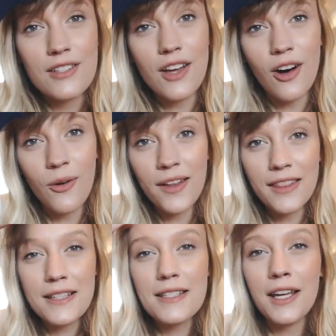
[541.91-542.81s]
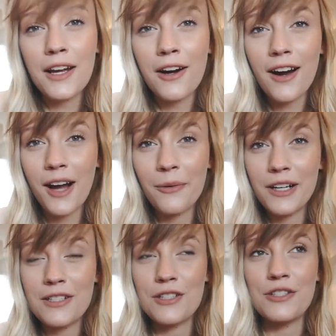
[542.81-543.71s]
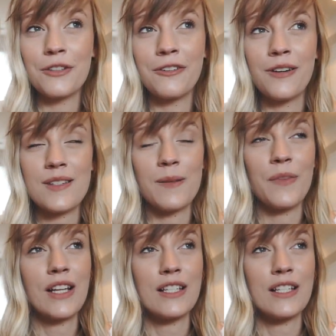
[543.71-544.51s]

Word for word: So this year I wanted to do something